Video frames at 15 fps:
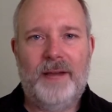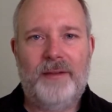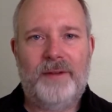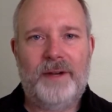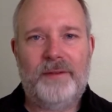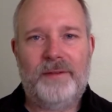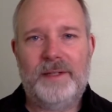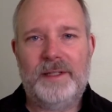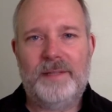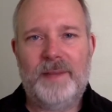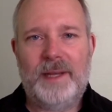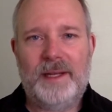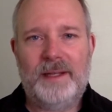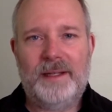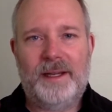I've referenced
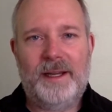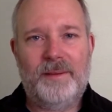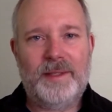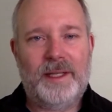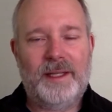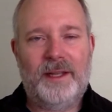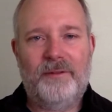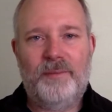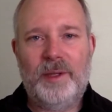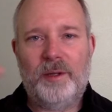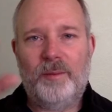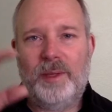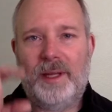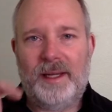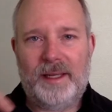many times, I love Bill
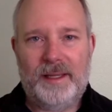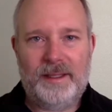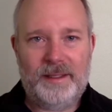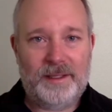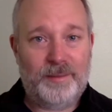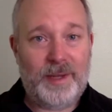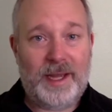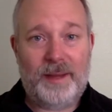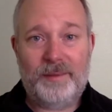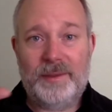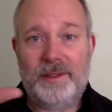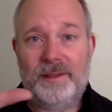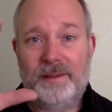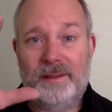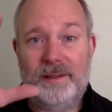Plotkin's
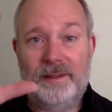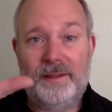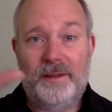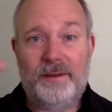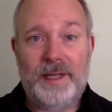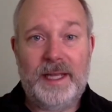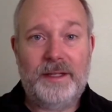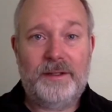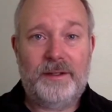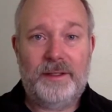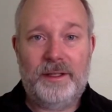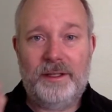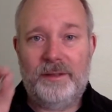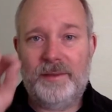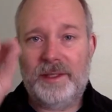maps. So Nature and
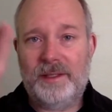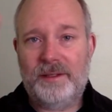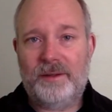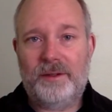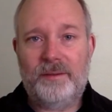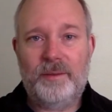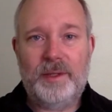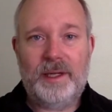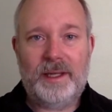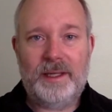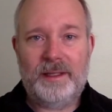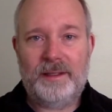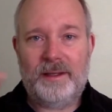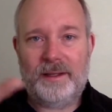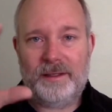the Human Soul book,
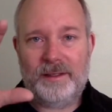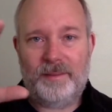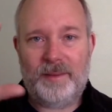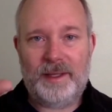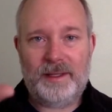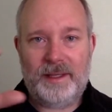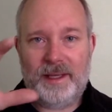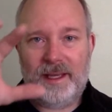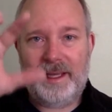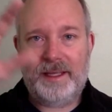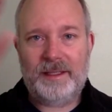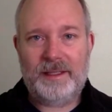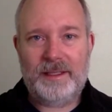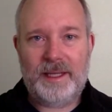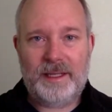he talks about the
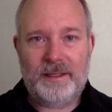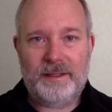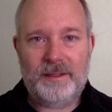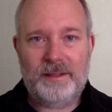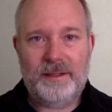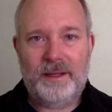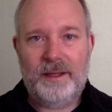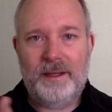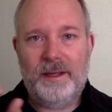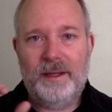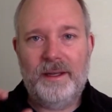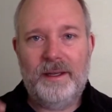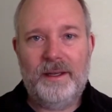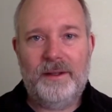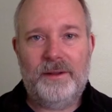8 stages,
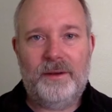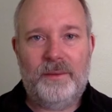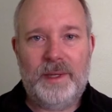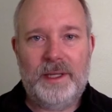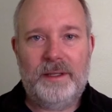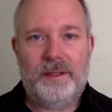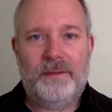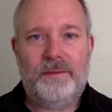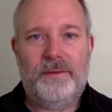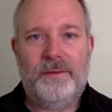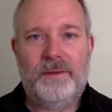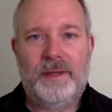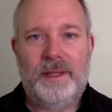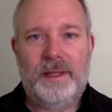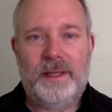the wheel of
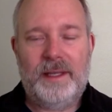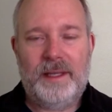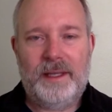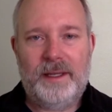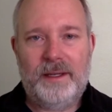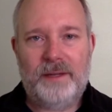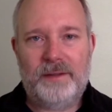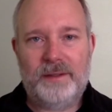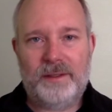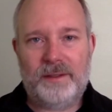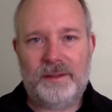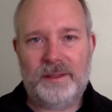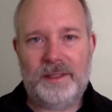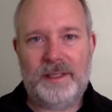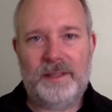the
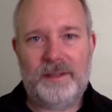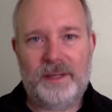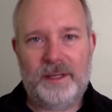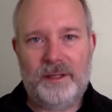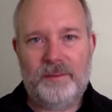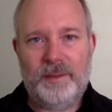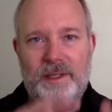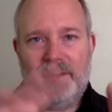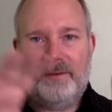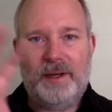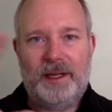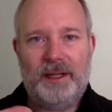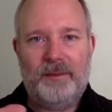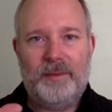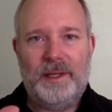eco-soul-centric human
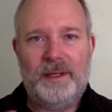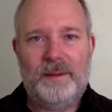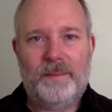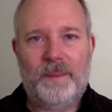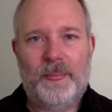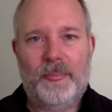development.